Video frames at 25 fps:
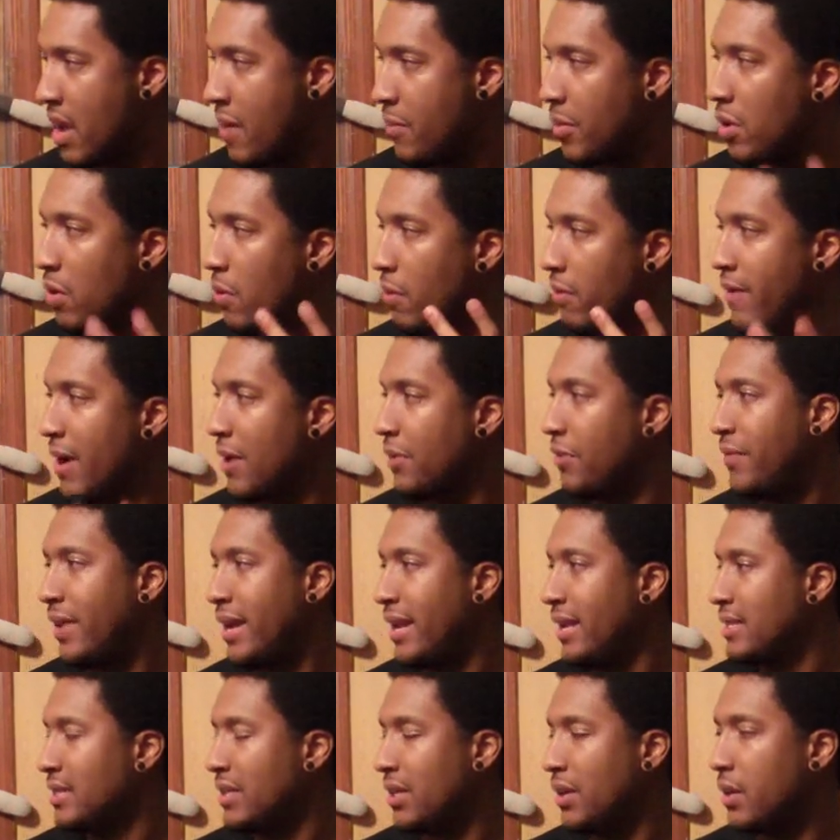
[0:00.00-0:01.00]
I'm gonna go with Final
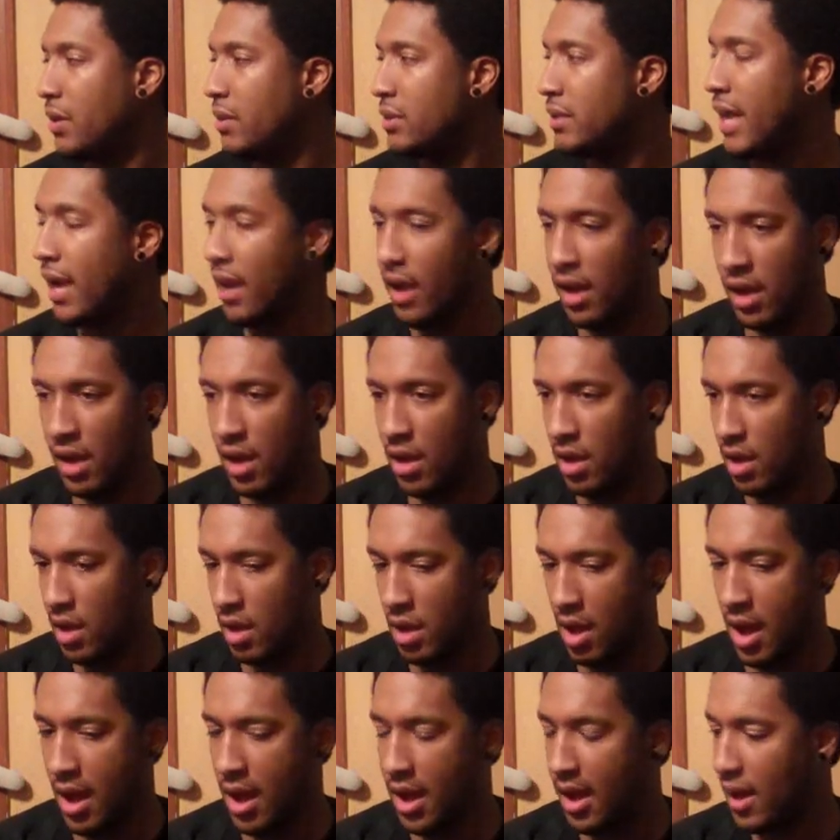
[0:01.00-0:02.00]
Fantasy all day. Yeah,
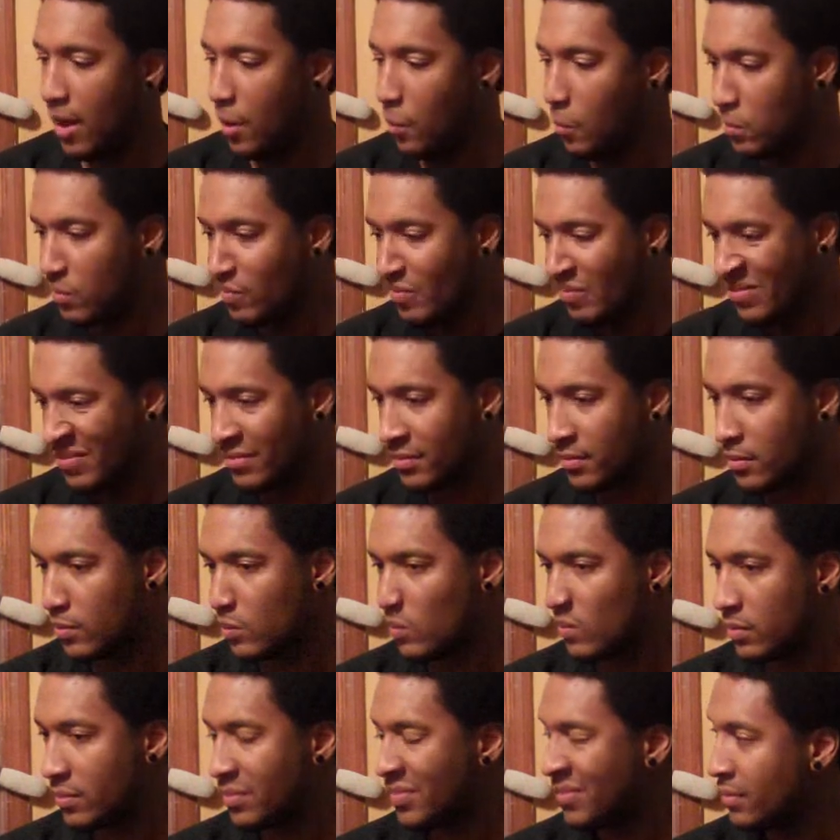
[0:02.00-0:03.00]
because um, you
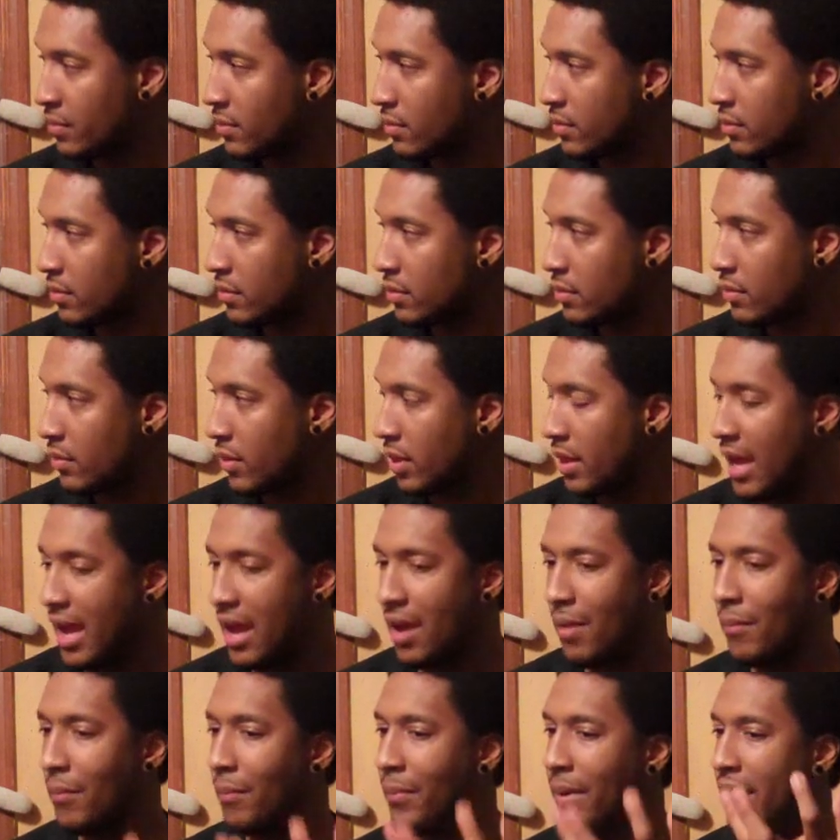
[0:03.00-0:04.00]
play that one more.
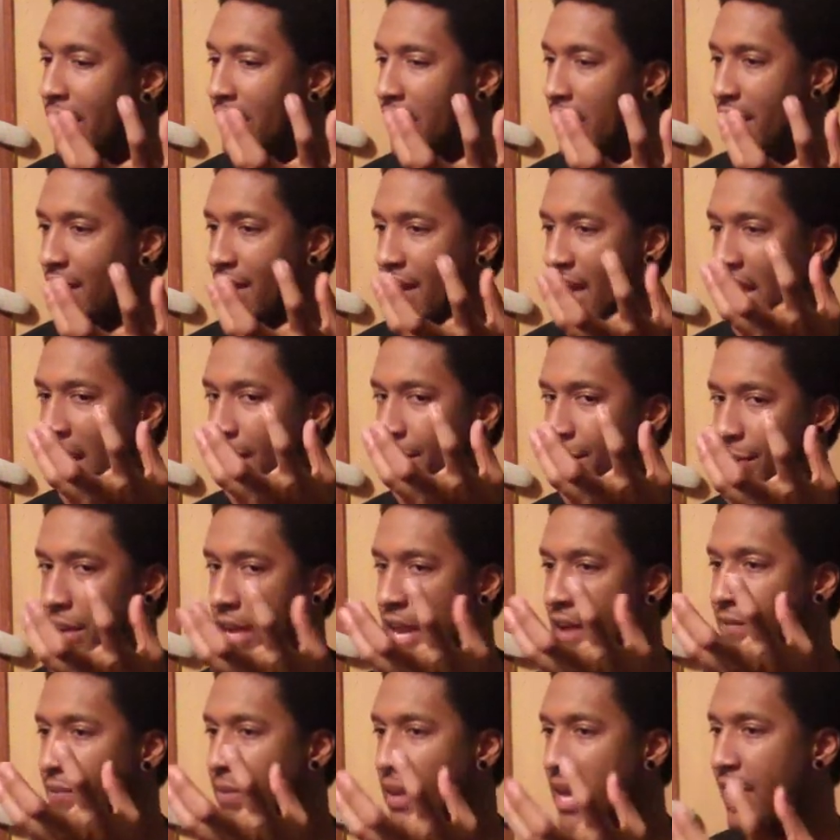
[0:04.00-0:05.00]
Yeah, but
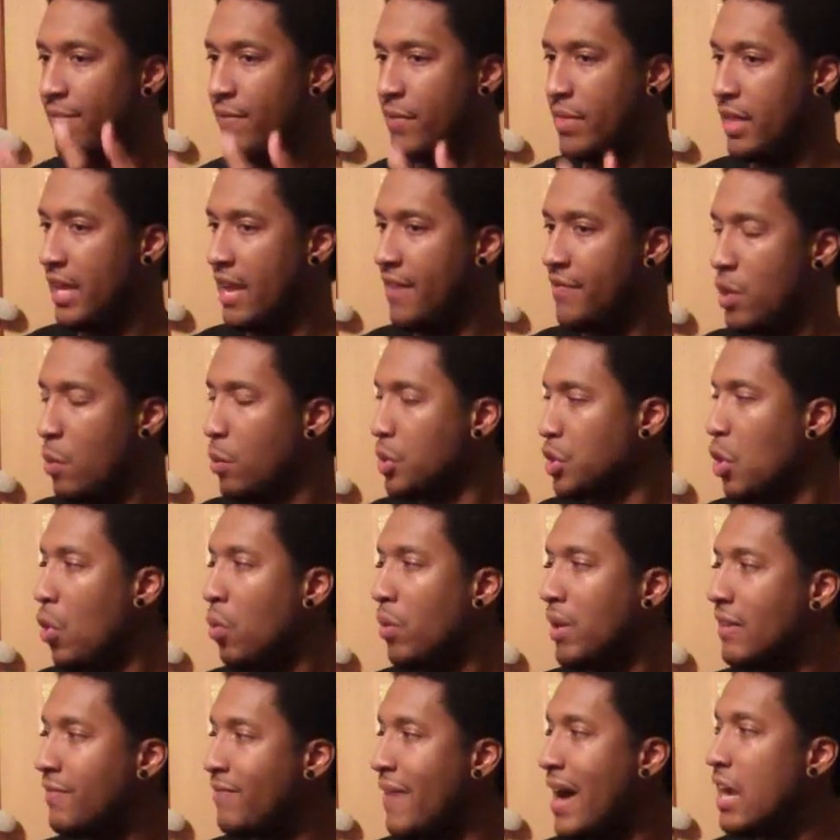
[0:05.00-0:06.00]
if if if if there was
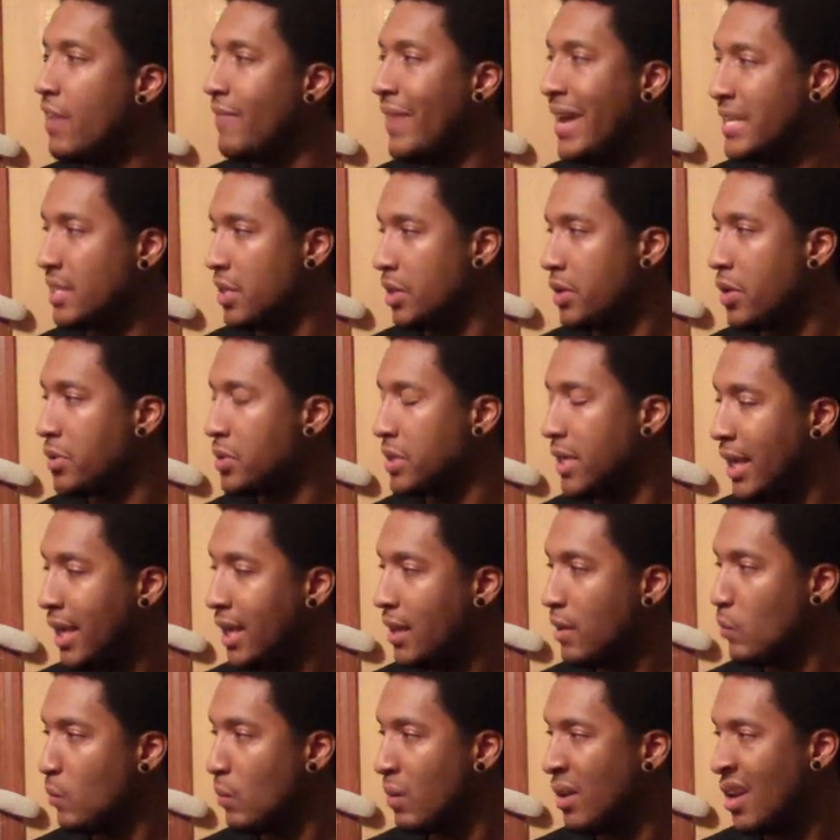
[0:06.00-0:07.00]
only Final Fantasy
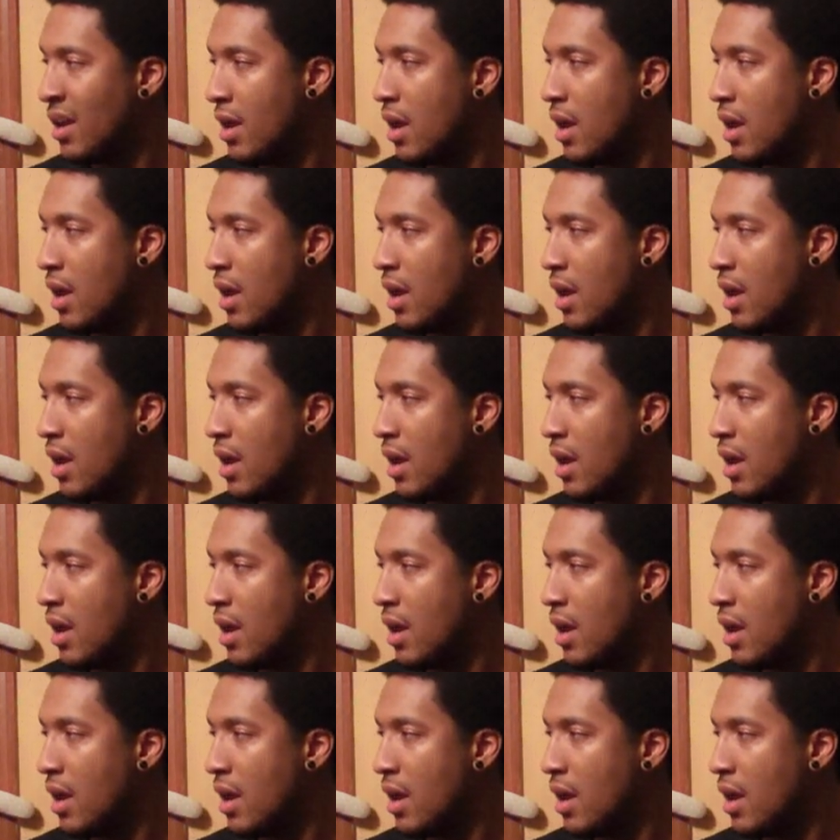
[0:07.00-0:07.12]
13,